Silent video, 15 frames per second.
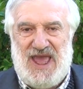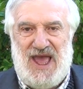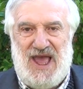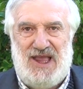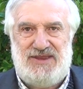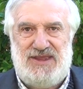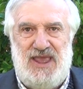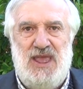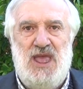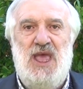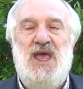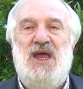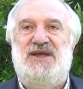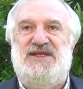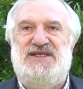So
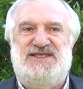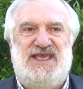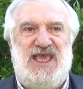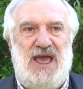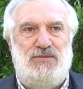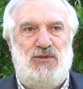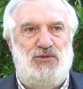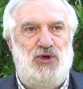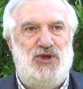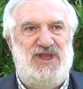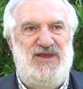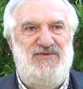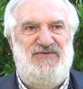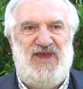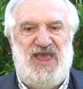this school is
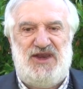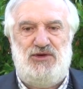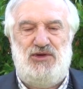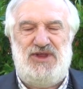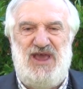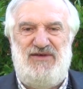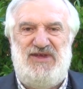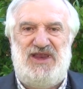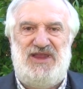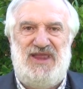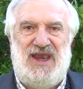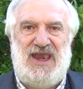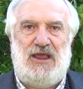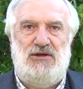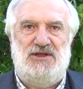the product
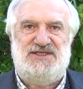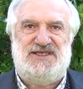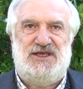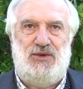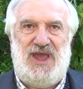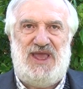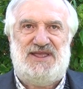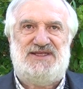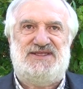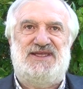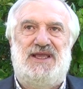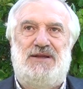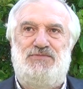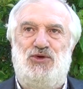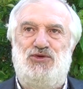of the
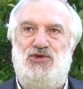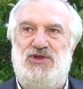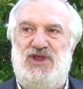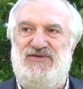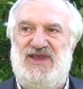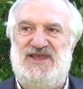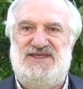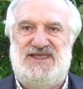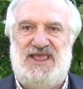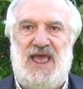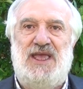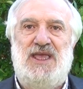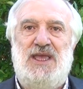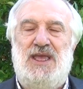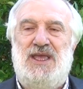solidarity and the
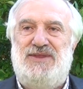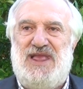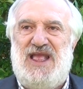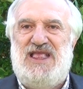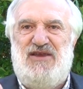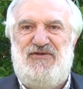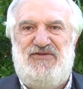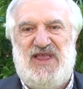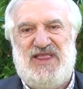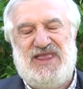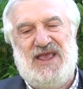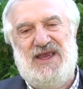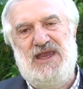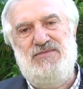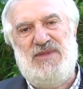generosity of
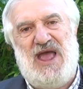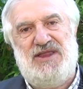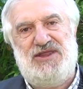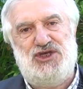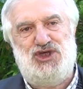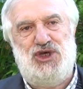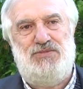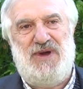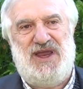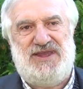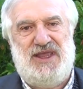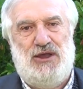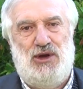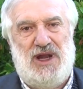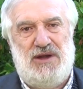the United
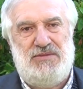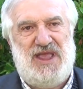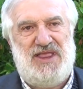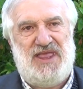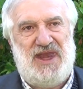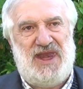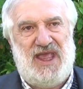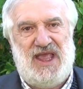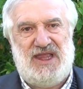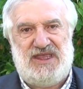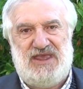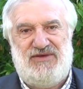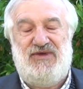States of America.